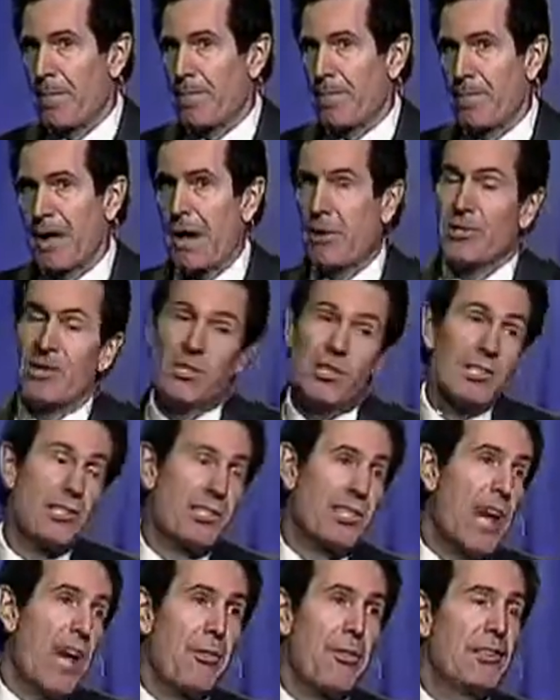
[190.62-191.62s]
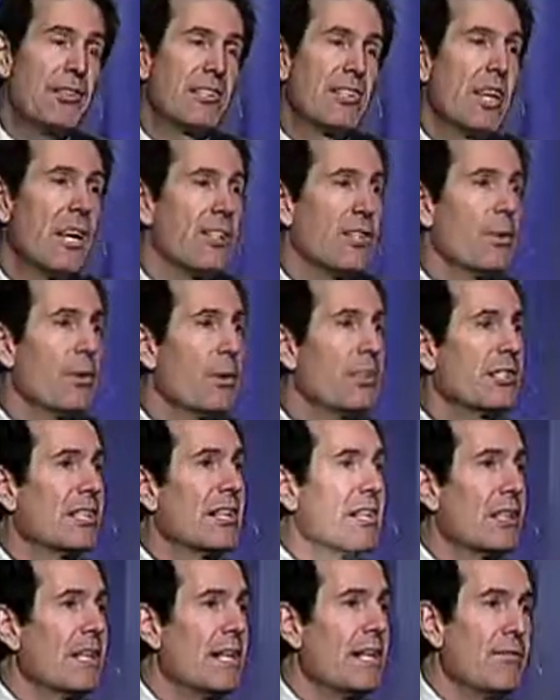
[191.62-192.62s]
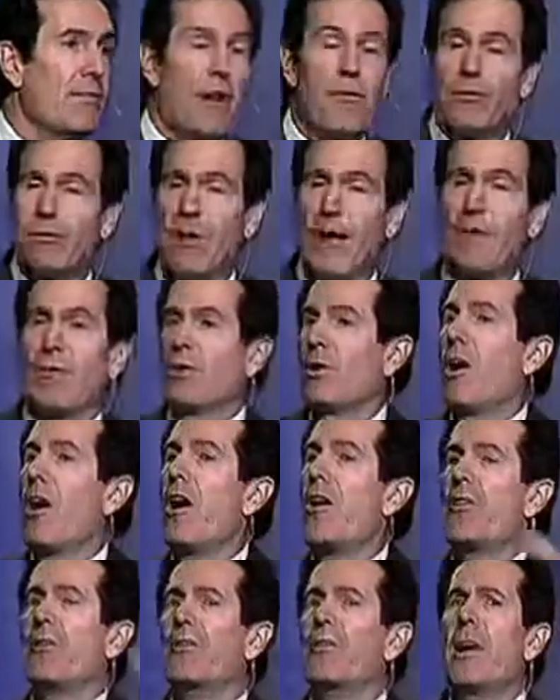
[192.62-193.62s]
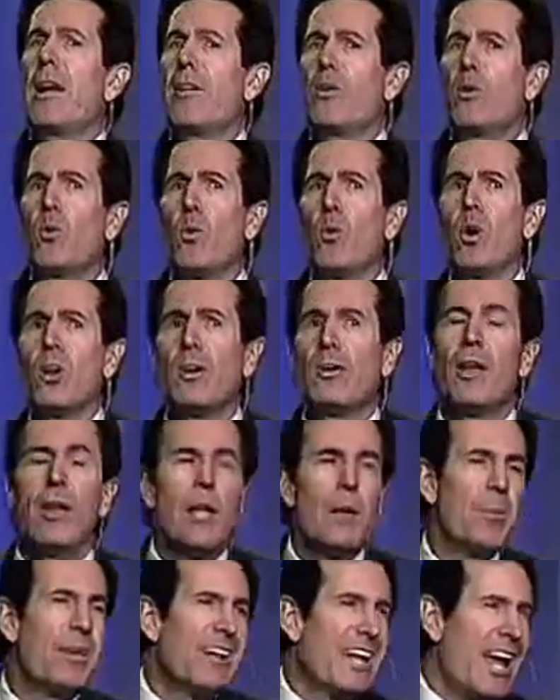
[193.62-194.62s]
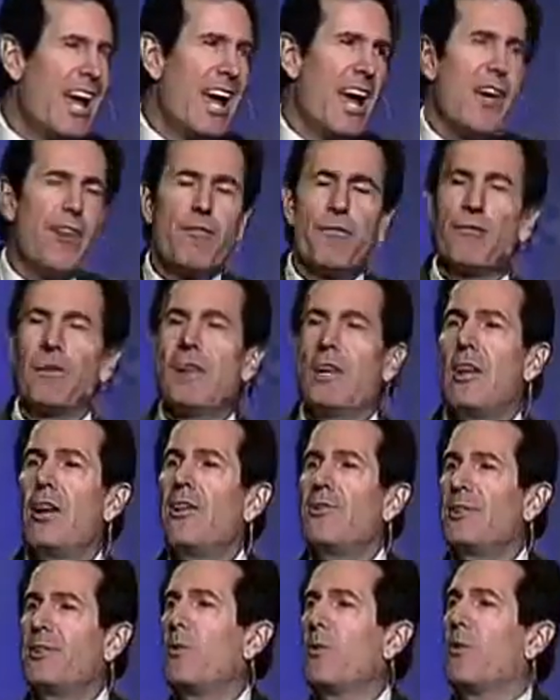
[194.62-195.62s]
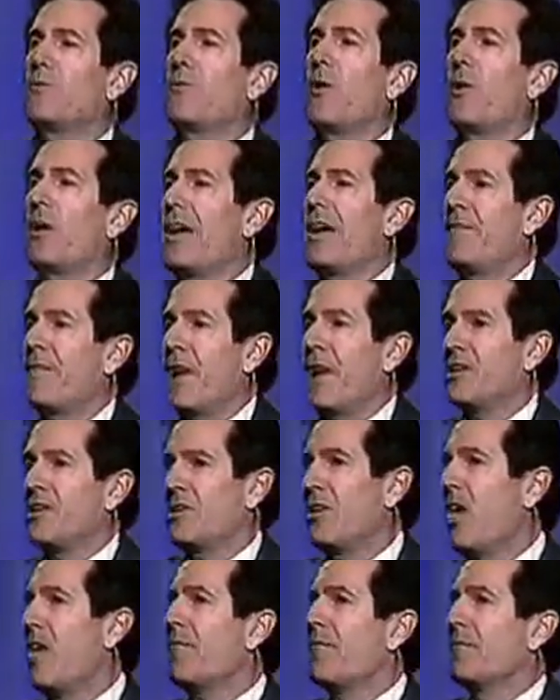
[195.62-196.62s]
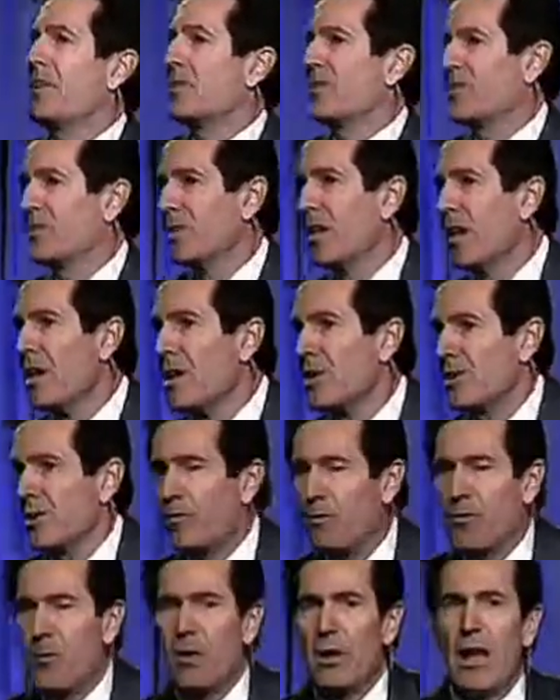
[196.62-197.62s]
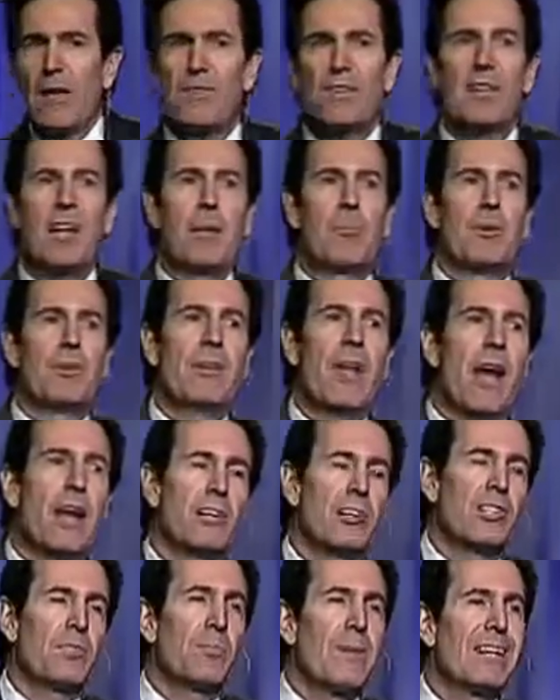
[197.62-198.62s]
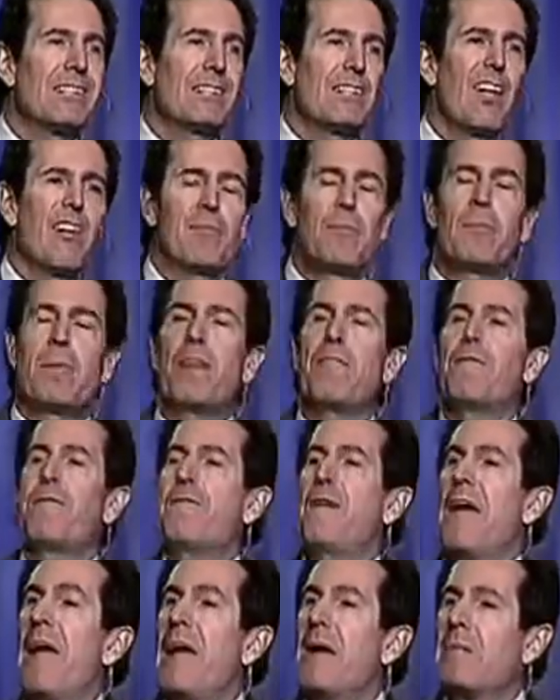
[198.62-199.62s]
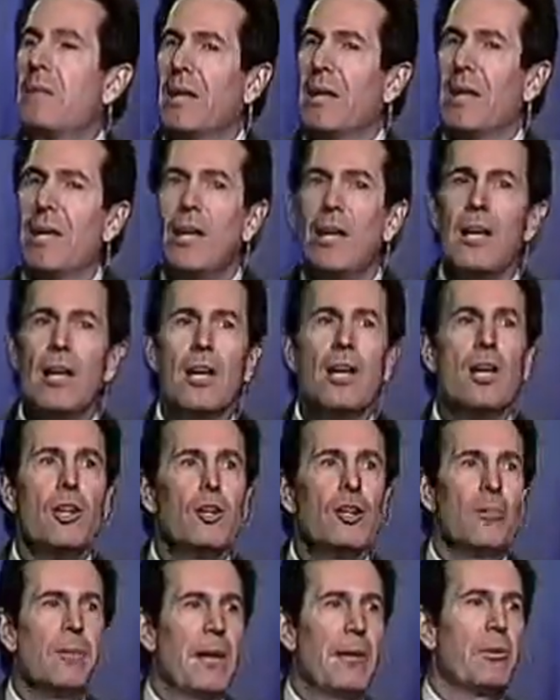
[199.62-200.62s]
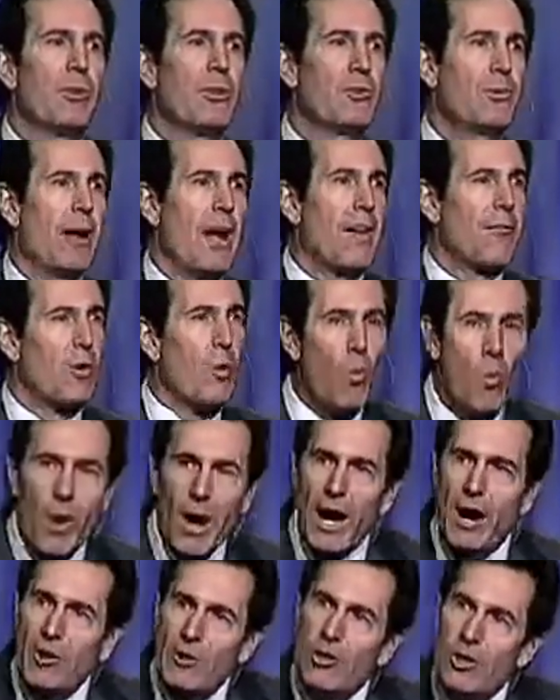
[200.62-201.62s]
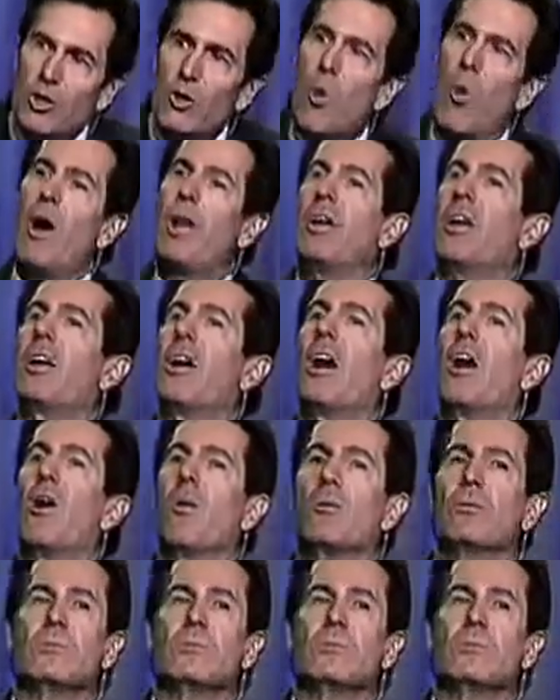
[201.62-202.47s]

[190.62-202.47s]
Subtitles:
I was just in Southeast Asia recently. I've traveled all throughout the world, been to every country where For Life has an office. So For Life's enabled not just myself, but my family to be able to travel. Where do you want to go?